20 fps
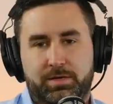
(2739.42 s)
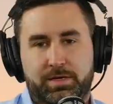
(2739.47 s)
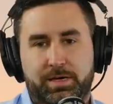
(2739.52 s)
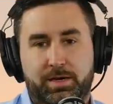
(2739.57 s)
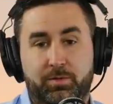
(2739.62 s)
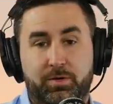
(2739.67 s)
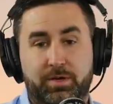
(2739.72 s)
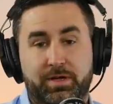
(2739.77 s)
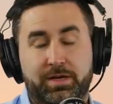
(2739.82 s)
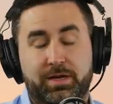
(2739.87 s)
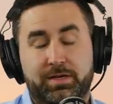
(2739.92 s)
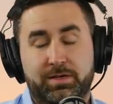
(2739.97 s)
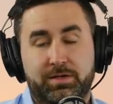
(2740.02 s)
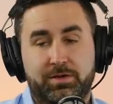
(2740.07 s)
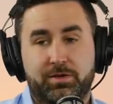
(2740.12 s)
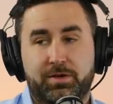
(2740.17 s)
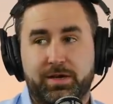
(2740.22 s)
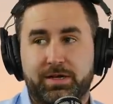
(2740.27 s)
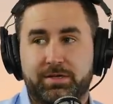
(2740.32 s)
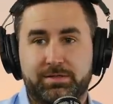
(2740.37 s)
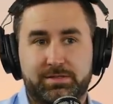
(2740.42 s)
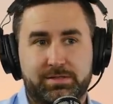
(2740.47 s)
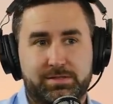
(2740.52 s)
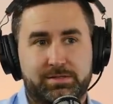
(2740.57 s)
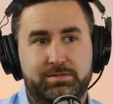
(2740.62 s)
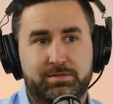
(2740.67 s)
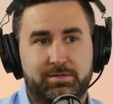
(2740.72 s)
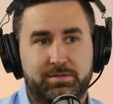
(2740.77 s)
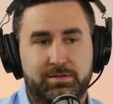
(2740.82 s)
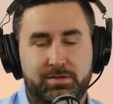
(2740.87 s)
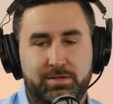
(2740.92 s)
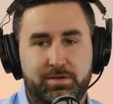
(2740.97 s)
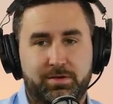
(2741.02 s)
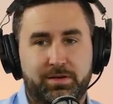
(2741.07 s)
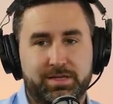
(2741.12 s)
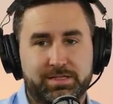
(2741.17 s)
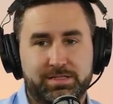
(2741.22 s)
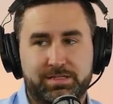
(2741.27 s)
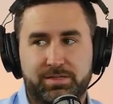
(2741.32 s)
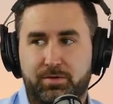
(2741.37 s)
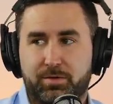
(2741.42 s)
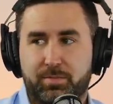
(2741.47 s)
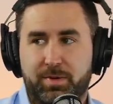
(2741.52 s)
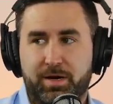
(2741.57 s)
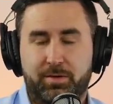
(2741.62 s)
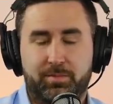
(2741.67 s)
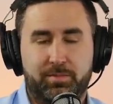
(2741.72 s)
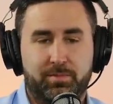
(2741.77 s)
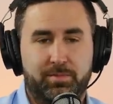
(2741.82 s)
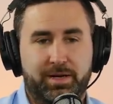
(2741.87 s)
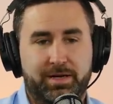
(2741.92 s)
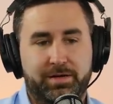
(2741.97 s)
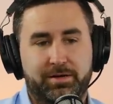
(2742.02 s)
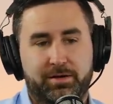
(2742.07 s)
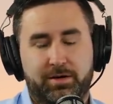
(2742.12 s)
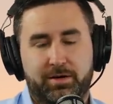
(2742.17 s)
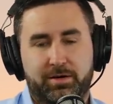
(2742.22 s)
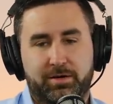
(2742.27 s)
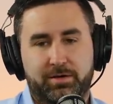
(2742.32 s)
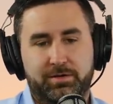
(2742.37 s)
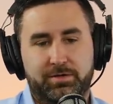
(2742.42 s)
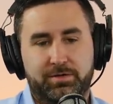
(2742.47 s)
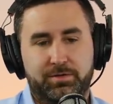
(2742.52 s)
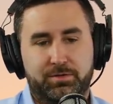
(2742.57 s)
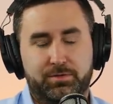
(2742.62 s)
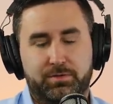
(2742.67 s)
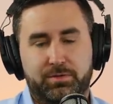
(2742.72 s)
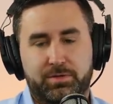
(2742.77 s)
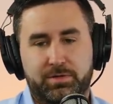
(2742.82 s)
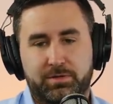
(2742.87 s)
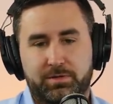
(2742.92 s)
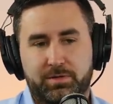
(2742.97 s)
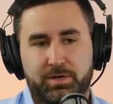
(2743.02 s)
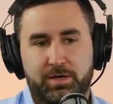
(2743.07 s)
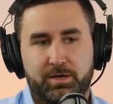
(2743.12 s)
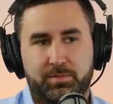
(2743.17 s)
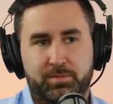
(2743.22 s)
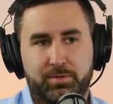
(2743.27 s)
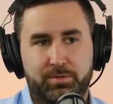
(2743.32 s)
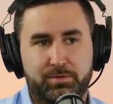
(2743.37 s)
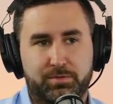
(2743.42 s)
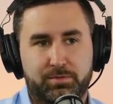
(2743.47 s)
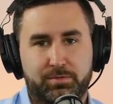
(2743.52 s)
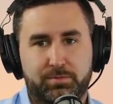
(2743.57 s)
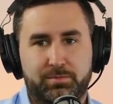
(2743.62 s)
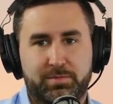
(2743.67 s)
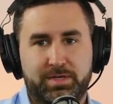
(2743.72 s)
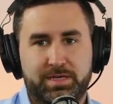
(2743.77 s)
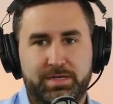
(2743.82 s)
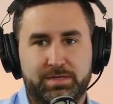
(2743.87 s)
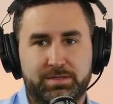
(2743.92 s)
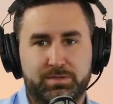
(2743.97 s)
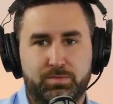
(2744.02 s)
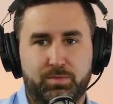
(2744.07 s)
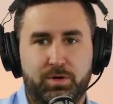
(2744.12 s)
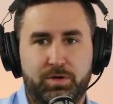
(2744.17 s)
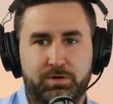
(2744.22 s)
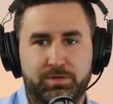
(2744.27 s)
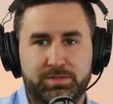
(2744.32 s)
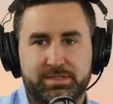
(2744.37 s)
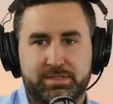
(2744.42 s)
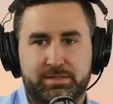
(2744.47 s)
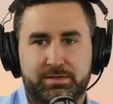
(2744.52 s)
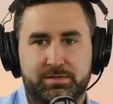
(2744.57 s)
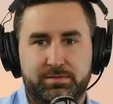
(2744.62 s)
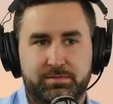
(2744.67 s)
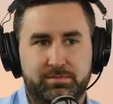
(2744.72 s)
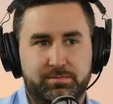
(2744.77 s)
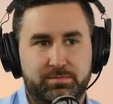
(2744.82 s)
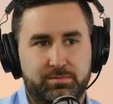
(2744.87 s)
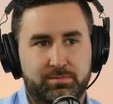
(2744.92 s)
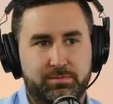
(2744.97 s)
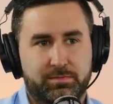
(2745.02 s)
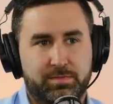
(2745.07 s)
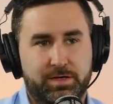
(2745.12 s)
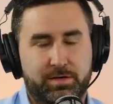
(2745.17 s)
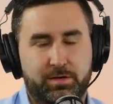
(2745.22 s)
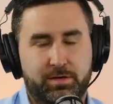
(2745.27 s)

Yeah, well, and, and they've guys, been disruptive. you guys know about my dog Duke, um, who eats walls and mm-hmm.